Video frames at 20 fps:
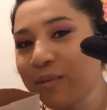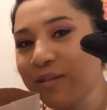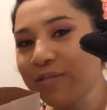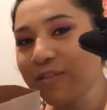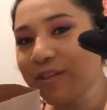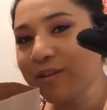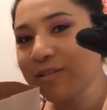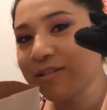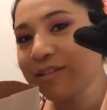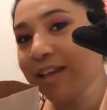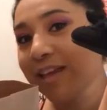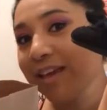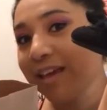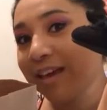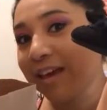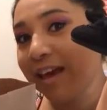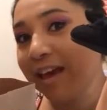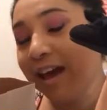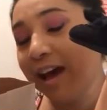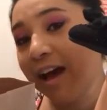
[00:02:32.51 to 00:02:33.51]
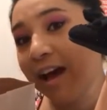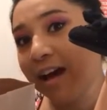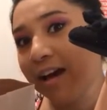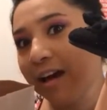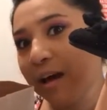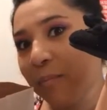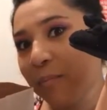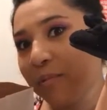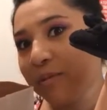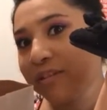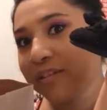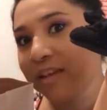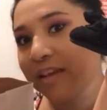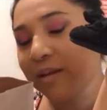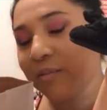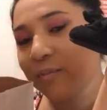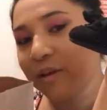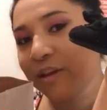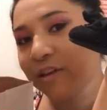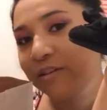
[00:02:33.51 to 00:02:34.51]
but if there's like a couple
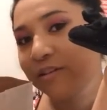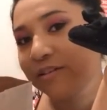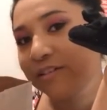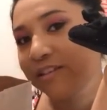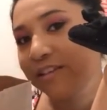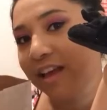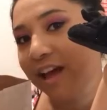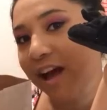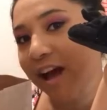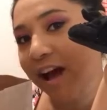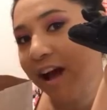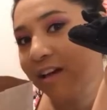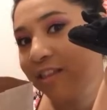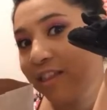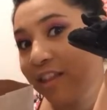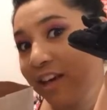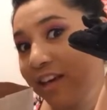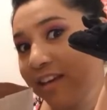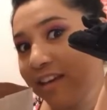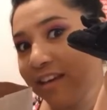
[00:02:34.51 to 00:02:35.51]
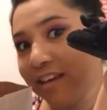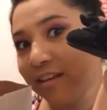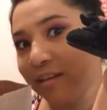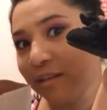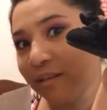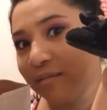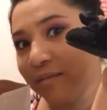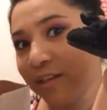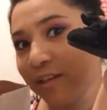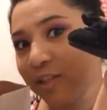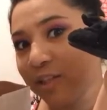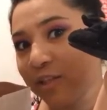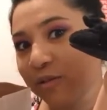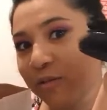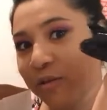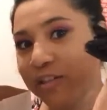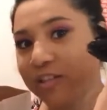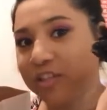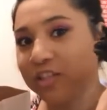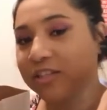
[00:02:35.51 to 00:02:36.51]
centimeters on the heel of the
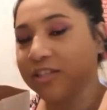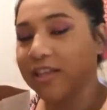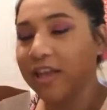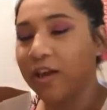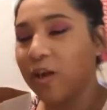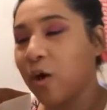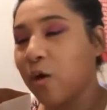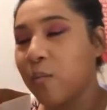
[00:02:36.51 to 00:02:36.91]
shoe, it's just like,